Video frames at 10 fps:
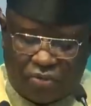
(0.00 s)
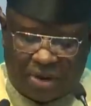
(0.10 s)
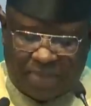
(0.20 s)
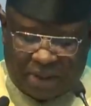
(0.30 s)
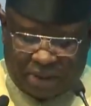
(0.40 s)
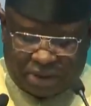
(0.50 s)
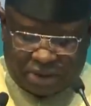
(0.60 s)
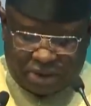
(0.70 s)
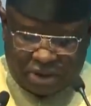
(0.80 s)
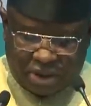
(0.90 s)

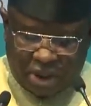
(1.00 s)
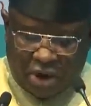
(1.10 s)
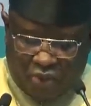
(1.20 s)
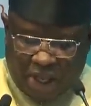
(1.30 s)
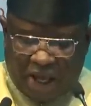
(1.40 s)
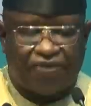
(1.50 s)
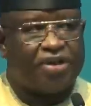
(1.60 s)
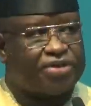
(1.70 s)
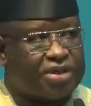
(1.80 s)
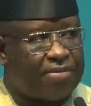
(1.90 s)
menace. We have
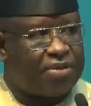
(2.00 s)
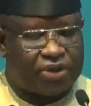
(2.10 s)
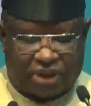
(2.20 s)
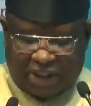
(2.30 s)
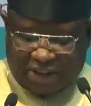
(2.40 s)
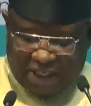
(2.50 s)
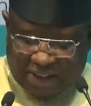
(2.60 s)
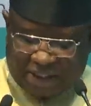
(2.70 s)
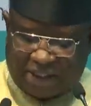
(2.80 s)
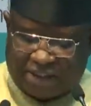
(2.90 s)
established a
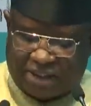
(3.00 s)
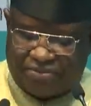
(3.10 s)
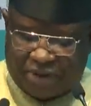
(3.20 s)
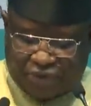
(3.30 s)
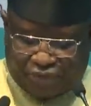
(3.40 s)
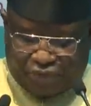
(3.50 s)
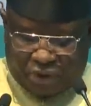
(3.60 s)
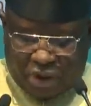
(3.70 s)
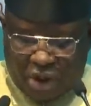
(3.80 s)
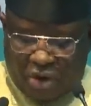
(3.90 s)
dedicated
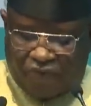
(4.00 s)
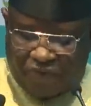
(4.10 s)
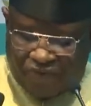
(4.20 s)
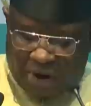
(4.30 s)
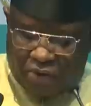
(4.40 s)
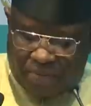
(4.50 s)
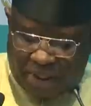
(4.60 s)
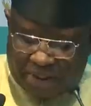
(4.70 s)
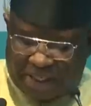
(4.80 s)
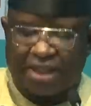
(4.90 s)
Ministry of
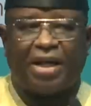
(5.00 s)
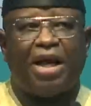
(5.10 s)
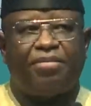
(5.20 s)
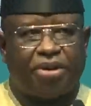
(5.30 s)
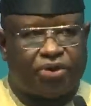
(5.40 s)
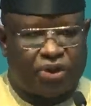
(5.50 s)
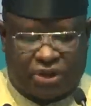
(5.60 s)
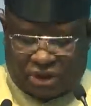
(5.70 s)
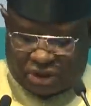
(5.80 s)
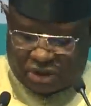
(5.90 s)
Environment and Climate
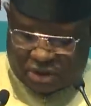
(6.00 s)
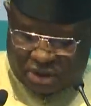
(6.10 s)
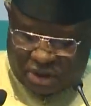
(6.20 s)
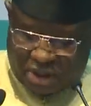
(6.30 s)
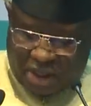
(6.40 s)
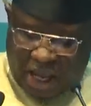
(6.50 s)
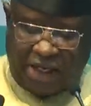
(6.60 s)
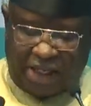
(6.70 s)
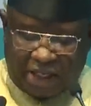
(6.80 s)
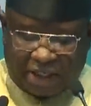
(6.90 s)
Change
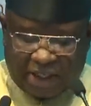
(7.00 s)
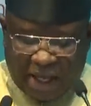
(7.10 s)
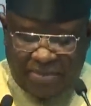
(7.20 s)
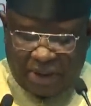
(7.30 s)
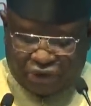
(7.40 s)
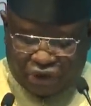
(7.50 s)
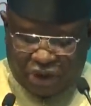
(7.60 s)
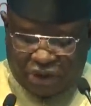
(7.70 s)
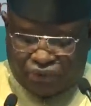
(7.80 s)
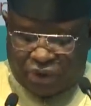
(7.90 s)
and a Climate
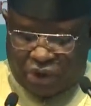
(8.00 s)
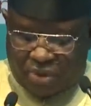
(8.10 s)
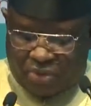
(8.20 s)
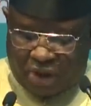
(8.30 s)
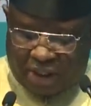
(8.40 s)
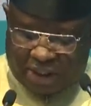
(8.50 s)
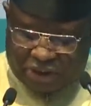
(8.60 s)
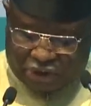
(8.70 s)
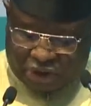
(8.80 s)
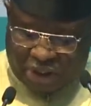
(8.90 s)
Change Renewable
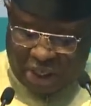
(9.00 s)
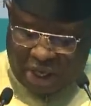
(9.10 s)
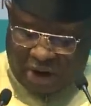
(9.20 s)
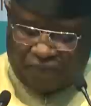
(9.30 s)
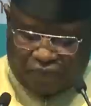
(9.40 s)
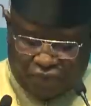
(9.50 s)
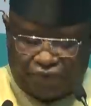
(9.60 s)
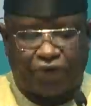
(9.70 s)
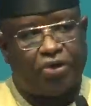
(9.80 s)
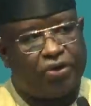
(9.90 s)
Energy and Food
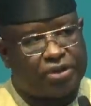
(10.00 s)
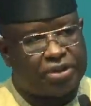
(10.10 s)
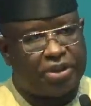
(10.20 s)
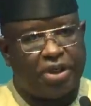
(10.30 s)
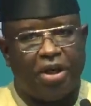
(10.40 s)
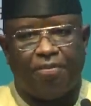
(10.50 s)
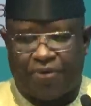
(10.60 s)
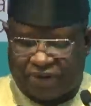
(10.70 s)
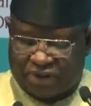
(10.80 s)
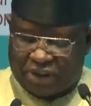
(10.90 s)
Security
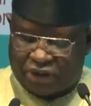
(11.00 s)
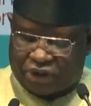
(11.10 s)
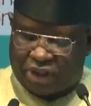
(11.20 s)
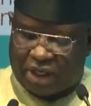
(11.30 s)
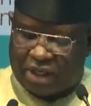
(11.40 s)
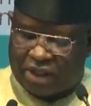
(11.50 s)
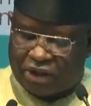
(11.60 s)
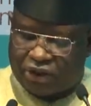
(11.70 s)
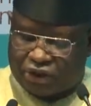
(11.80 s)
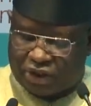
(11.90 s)
Presidential
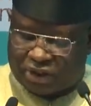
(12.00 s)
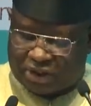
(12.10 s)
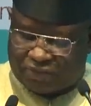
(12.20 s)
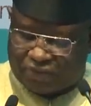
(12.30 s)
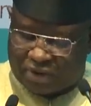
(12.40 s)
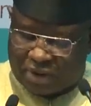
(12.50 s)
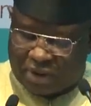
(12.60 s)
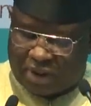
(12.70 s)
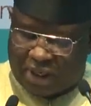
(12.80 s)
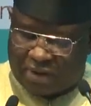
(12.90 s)
Initiative
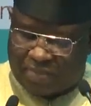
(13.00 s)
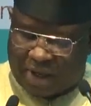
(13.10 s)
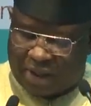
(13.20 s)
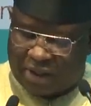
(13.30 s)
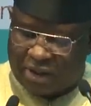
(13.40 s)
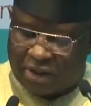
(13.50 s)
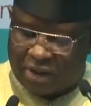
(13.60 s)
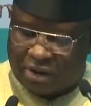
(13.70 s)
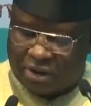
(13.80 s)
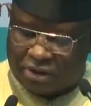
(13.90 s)
led by
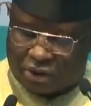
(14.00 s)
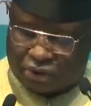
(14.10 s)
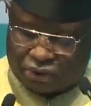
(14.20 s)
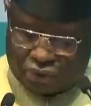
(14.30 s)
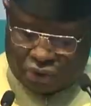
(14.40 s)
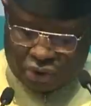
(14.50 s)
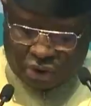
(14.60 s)
Dr.